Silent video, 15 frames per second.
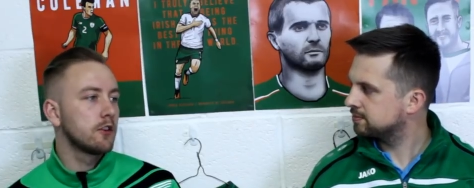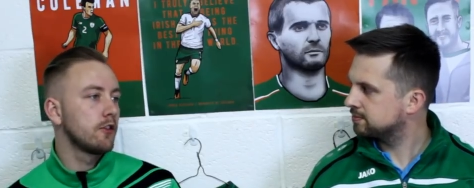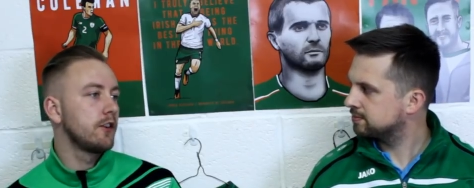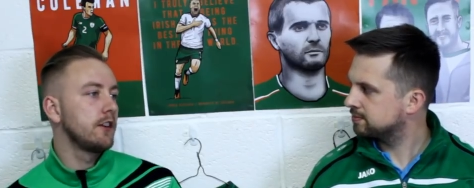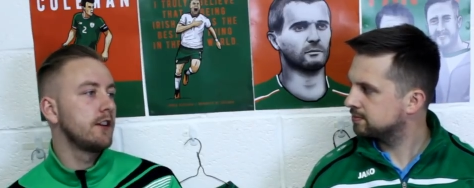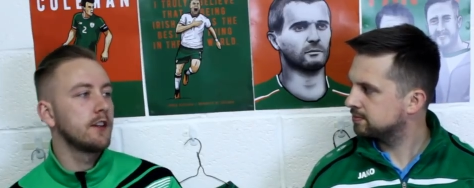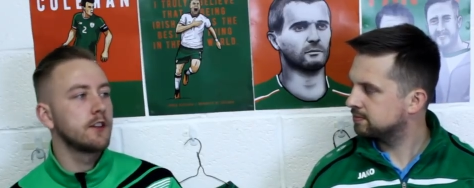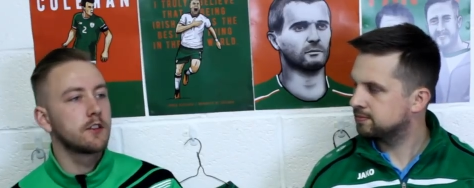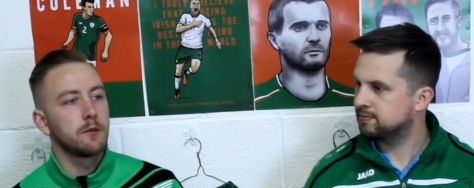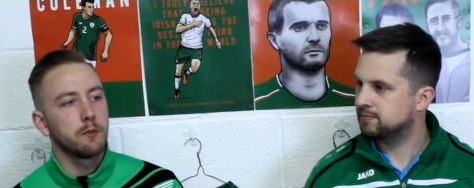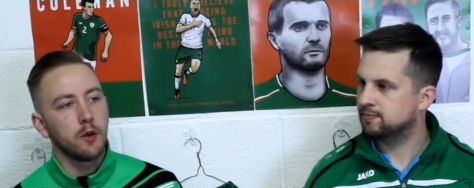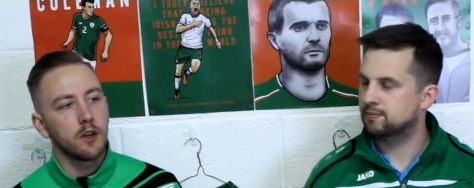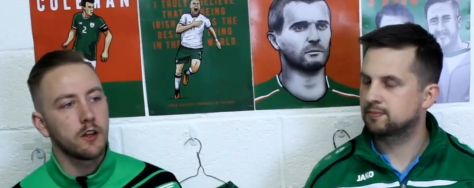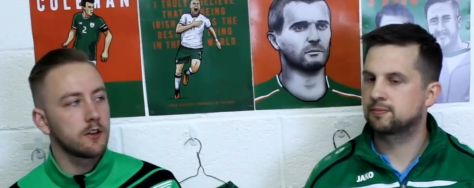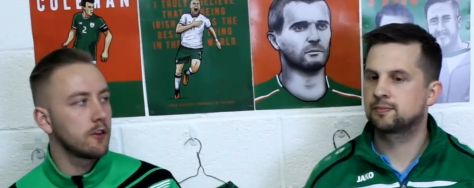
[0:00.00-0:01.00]
Speaker 1: Duffy this and
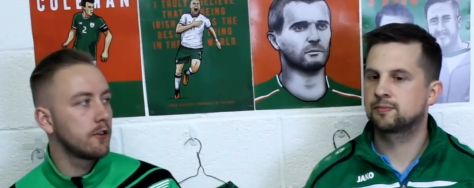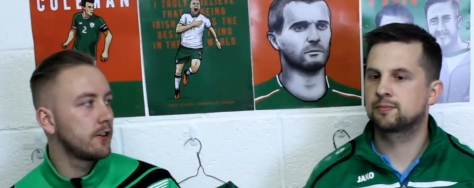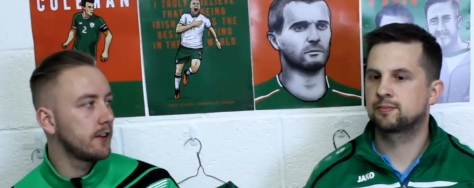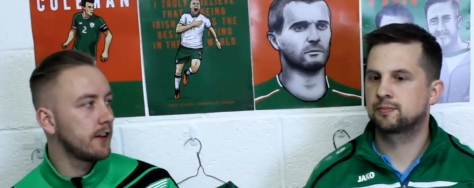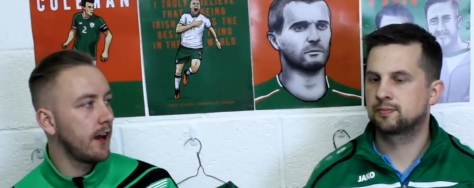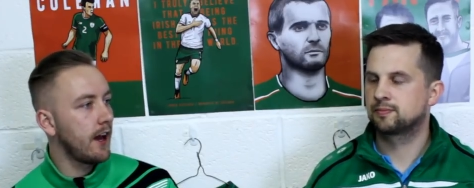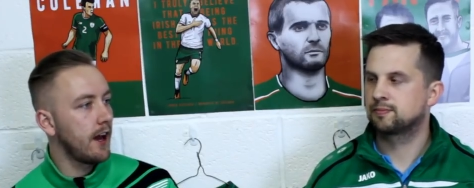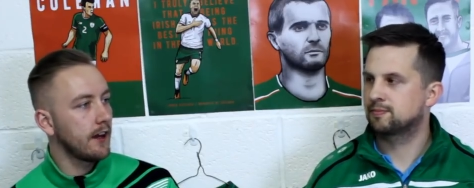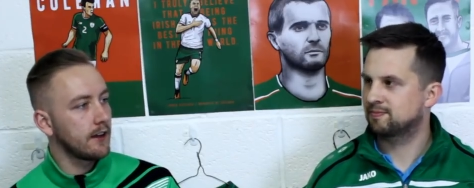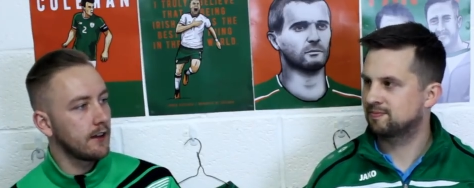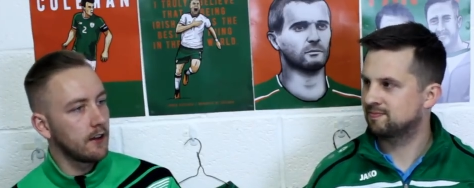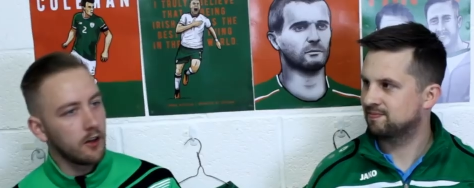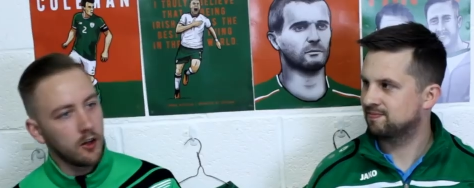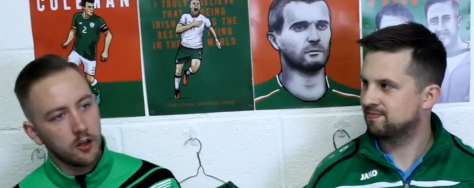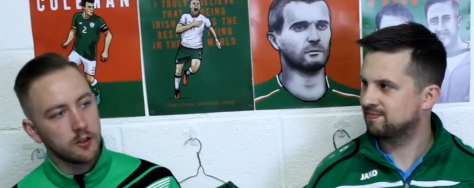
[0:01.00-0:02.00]
Michael Duffy that,"
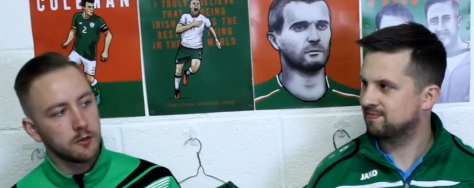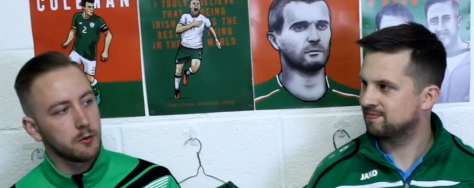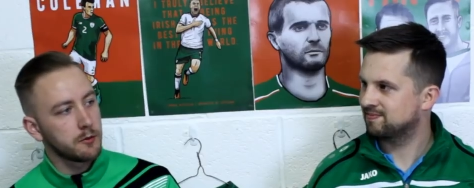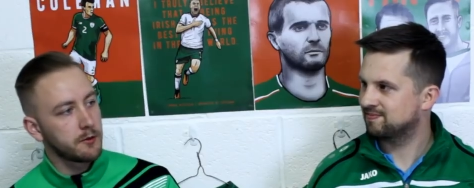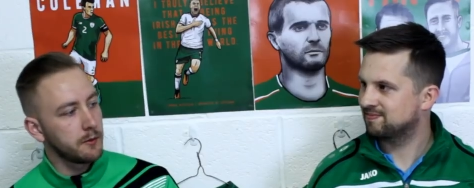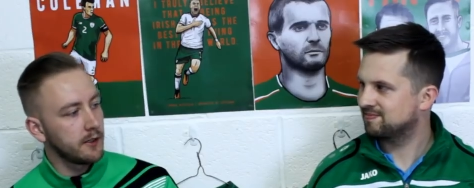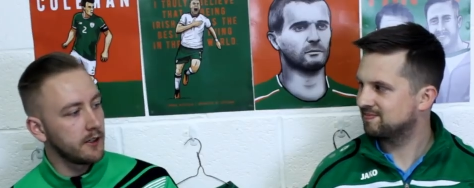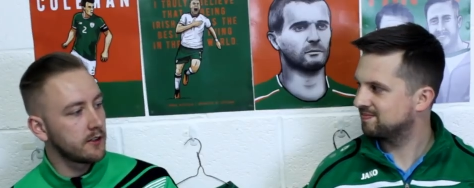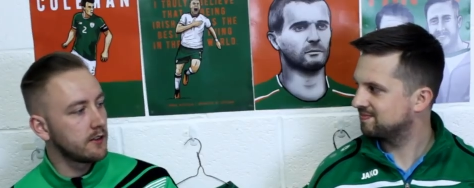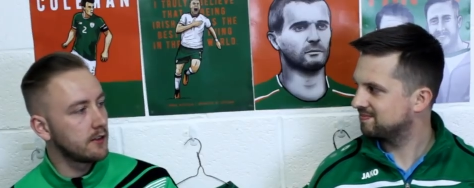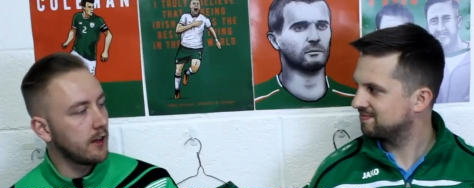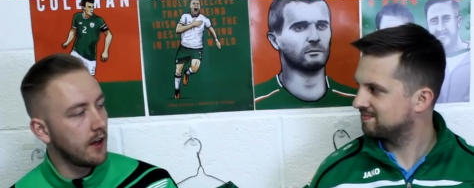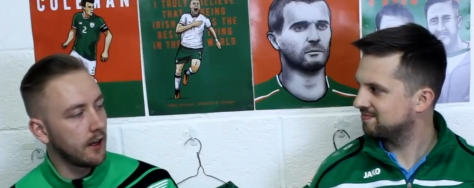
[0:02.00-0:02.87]
and lauding him up to be this and